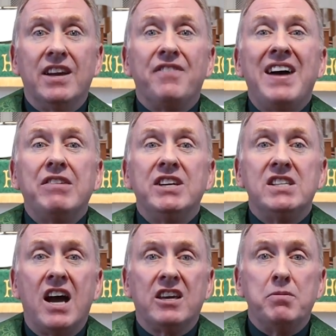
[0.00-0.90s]
their founding
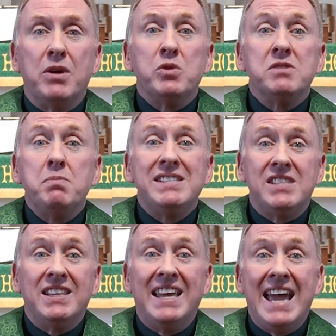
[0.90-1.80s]
document was
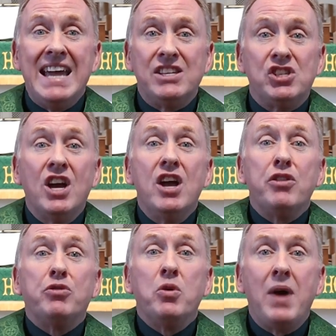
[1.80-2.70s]
missing the H
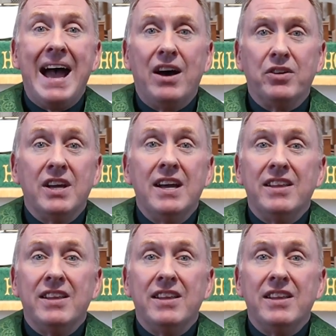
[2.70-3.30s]
throughout.